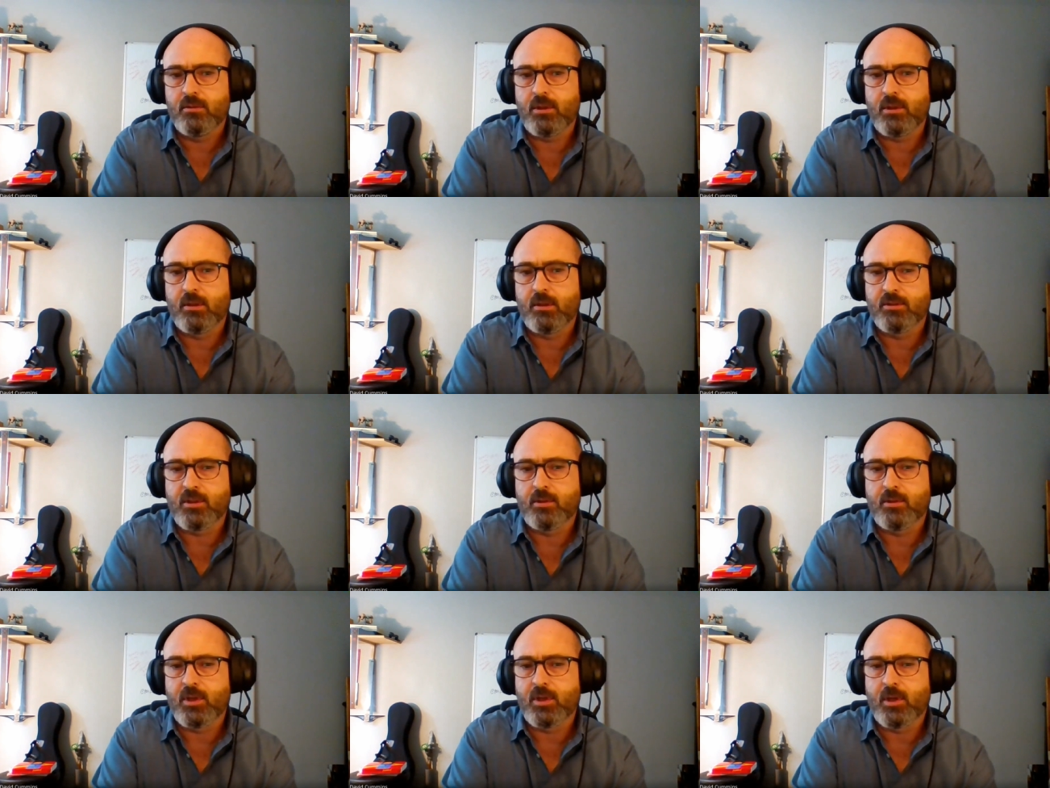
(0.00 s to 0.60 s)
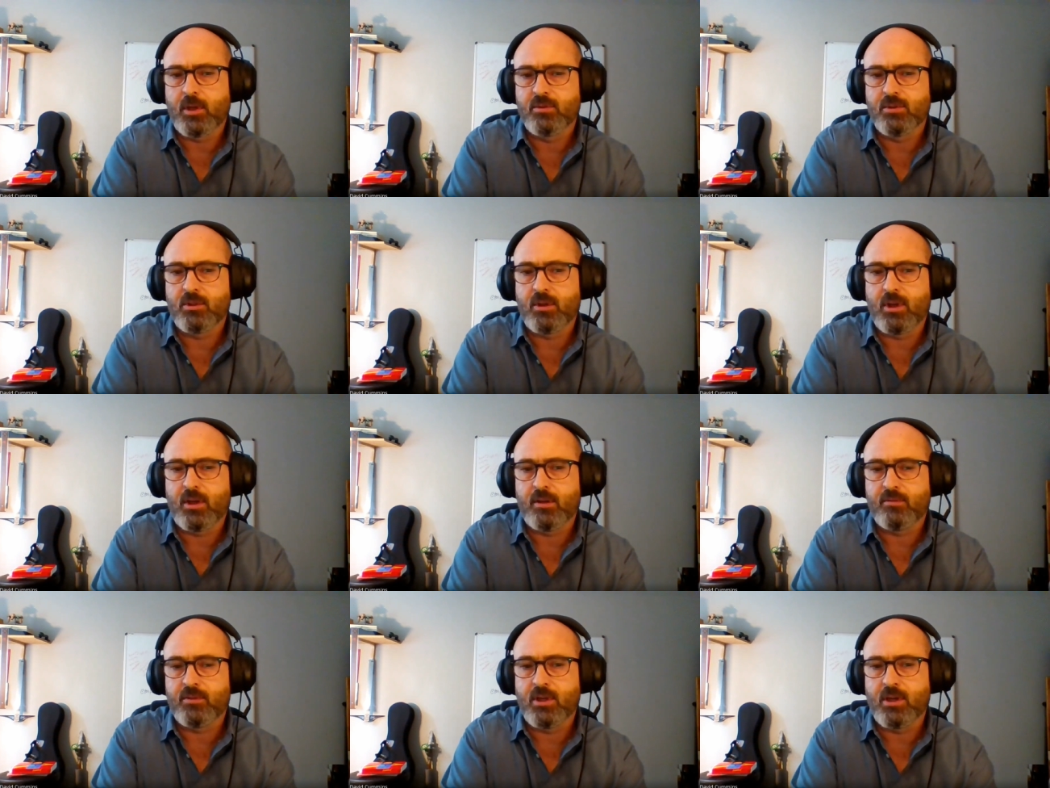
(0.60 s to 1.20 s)
And sometimes you
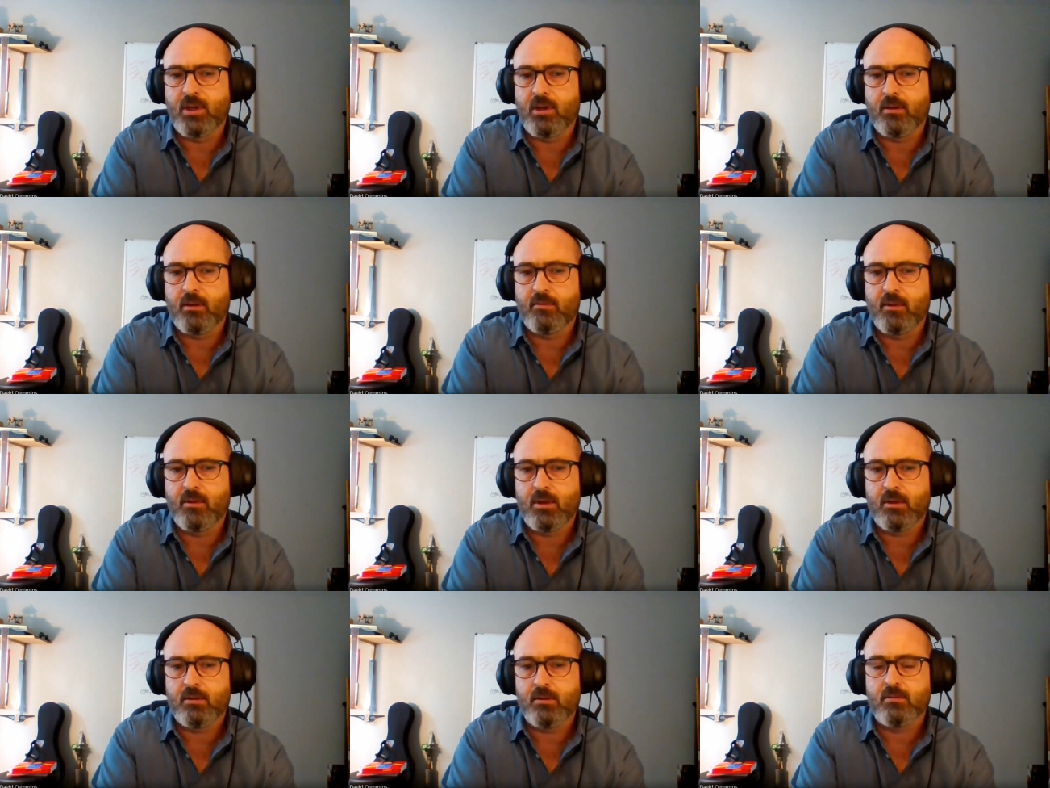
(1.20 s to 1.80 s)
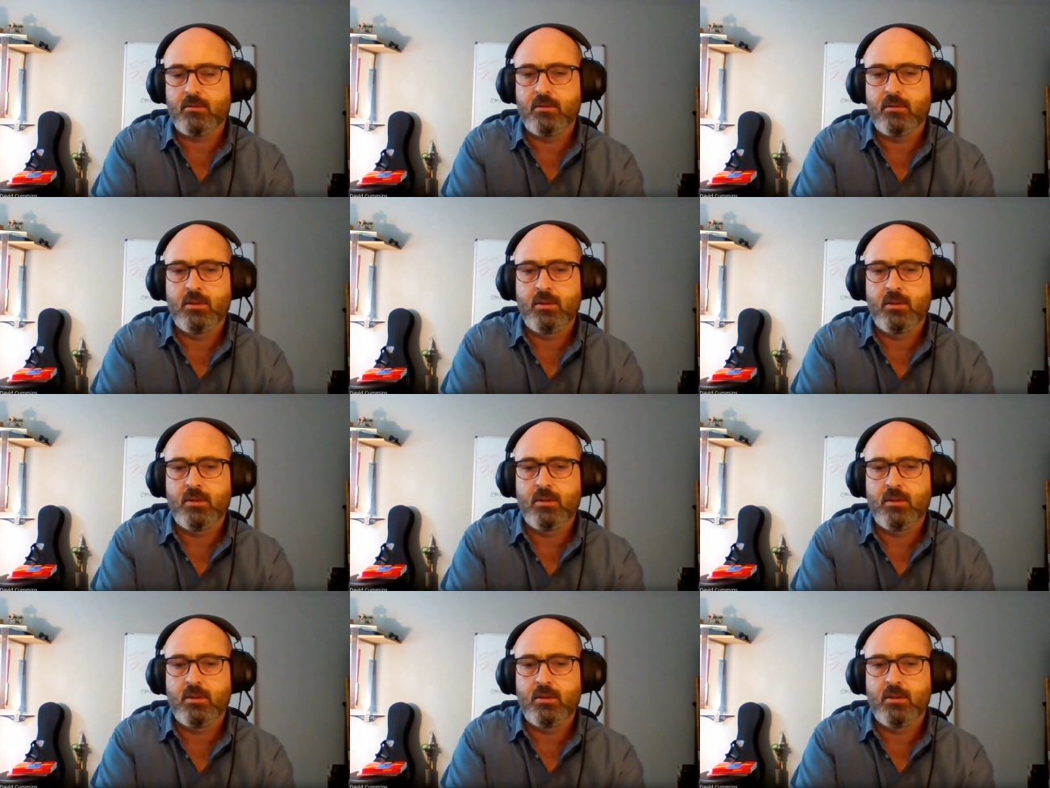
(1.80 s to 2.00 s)
have to have that.